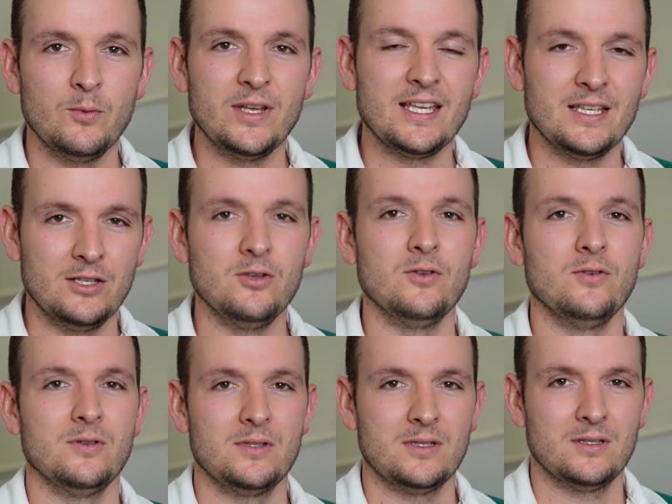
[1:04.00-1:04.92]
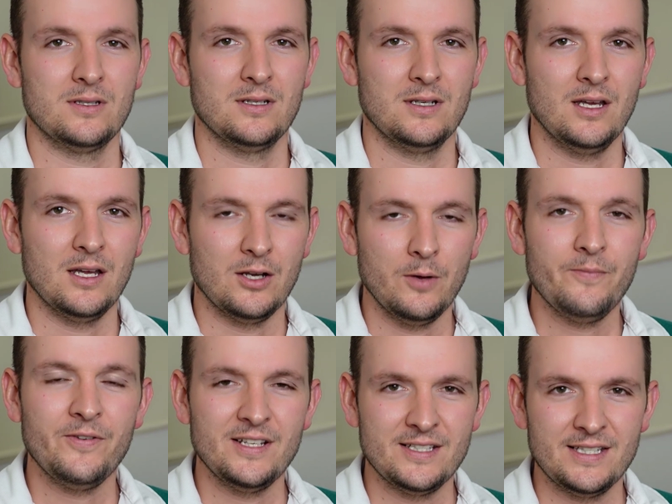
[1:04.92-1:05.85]
we can use. And
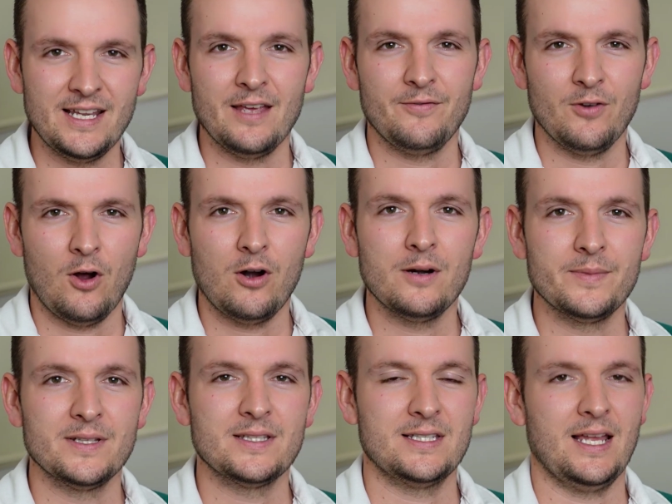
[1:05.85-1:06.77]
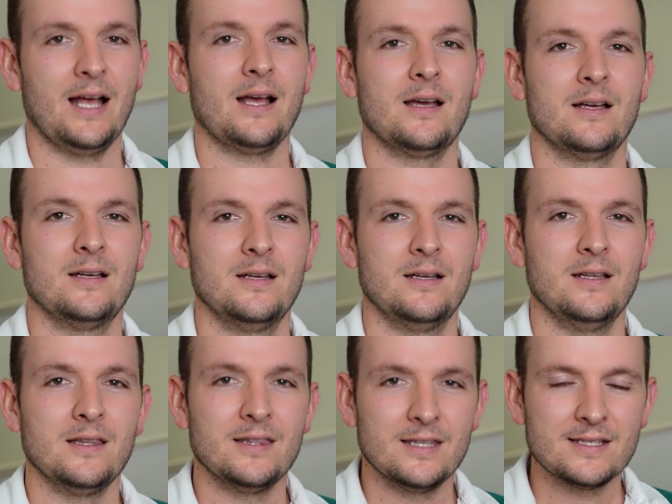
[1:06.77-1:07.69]
hopefully today, if you are a bit stuck,
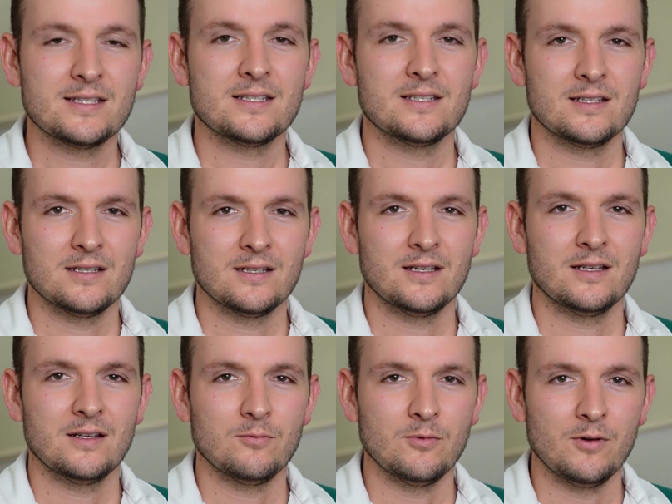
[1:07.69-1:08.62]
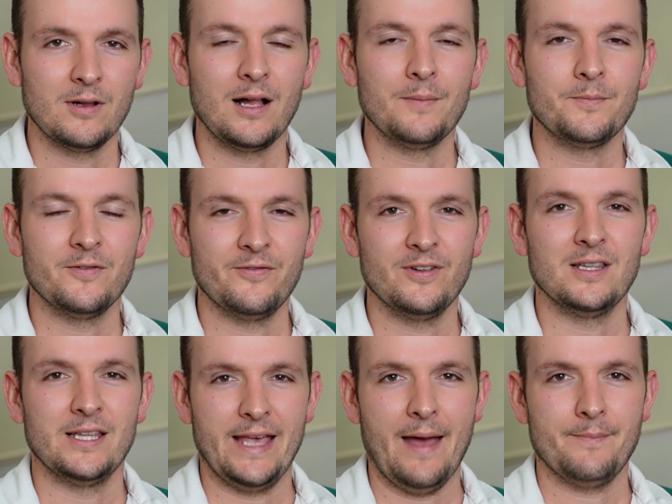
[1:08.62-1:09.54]
this will help you fill
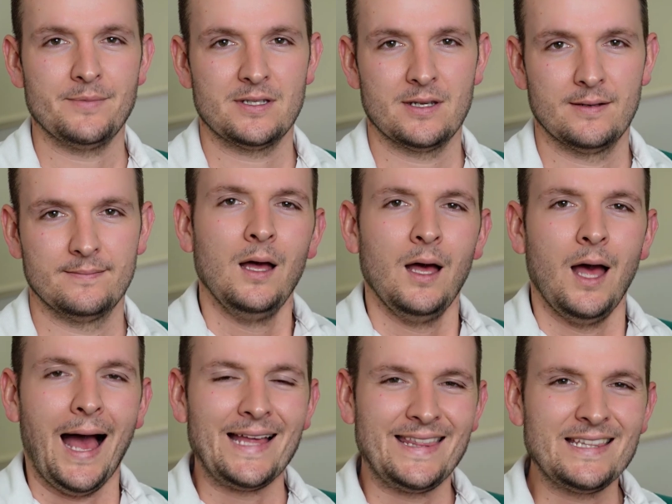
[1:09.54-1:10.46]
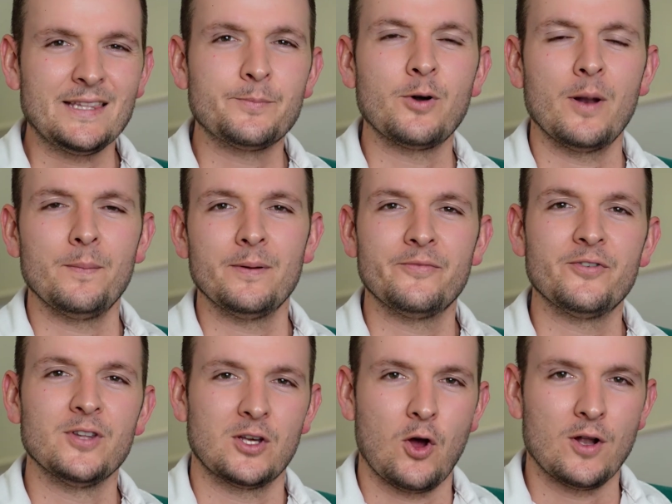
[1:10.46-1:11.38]
the gaps. I think the problem for
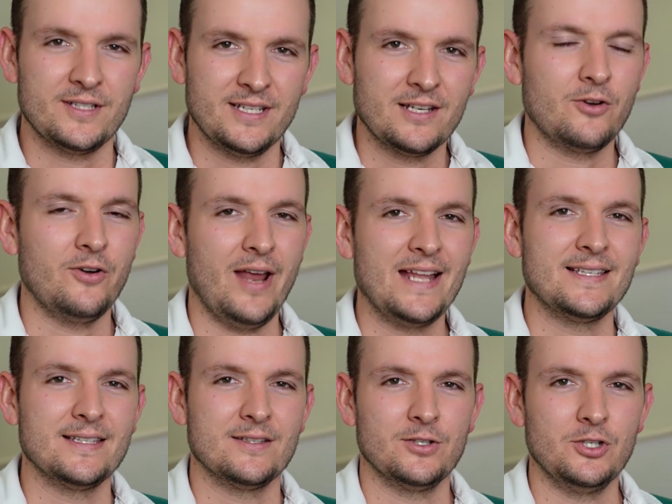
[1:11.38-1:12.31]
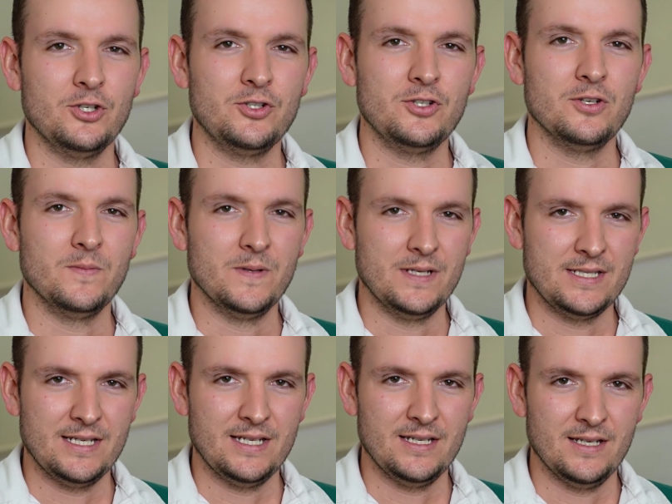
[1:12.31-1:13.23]
the content creators on YouTube is
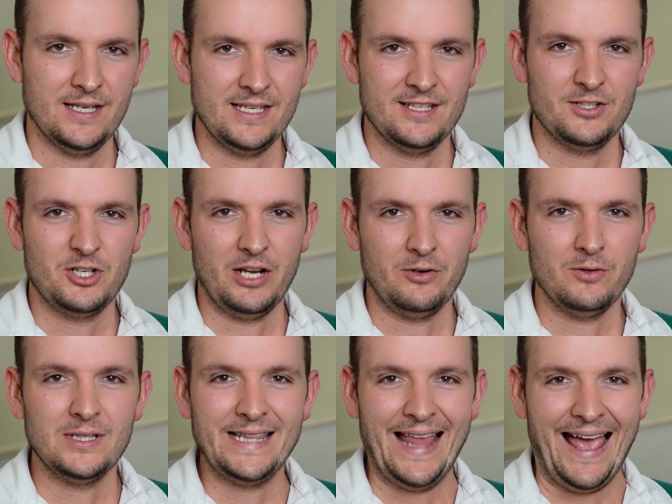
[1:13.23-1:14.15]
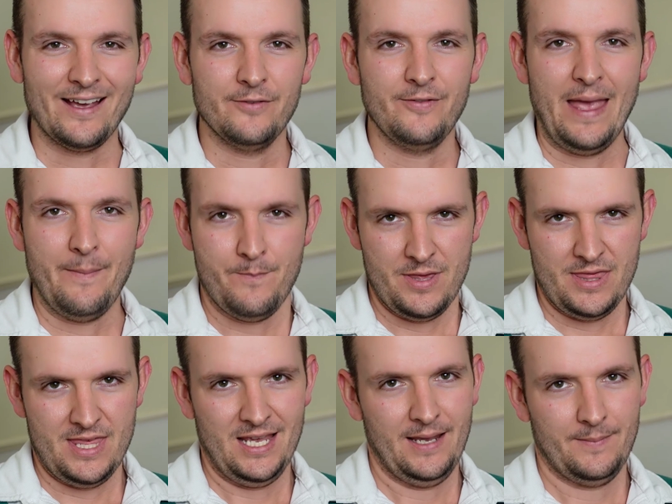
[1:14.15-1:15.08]
a general lack of
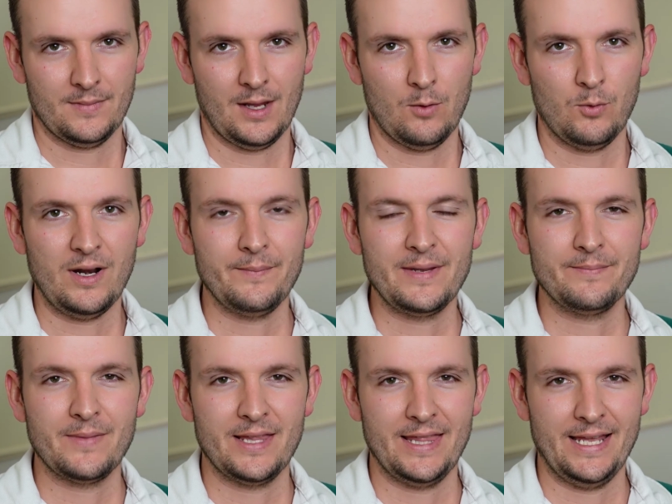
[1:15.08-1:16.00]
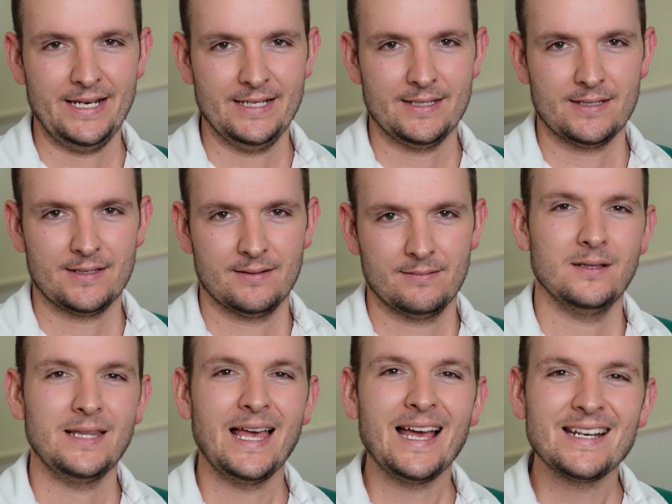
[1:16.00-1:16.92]
empathy. And what I mean by that is
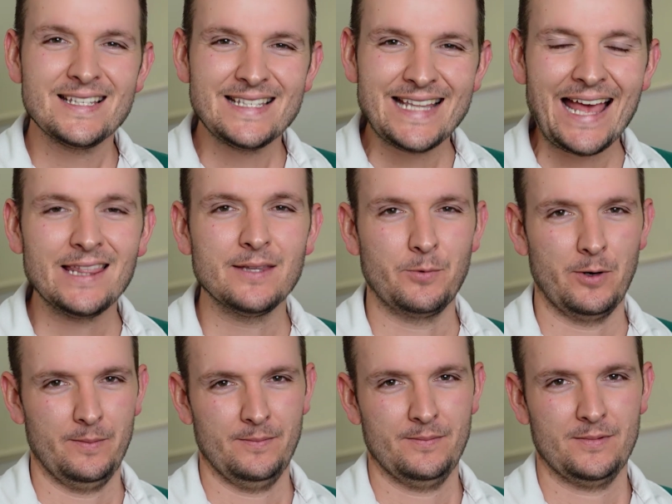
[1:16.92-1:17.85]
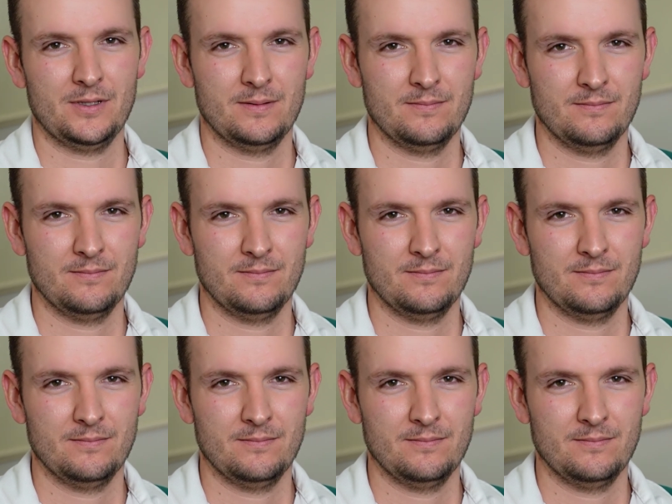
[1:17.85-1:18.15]
they understand the problems.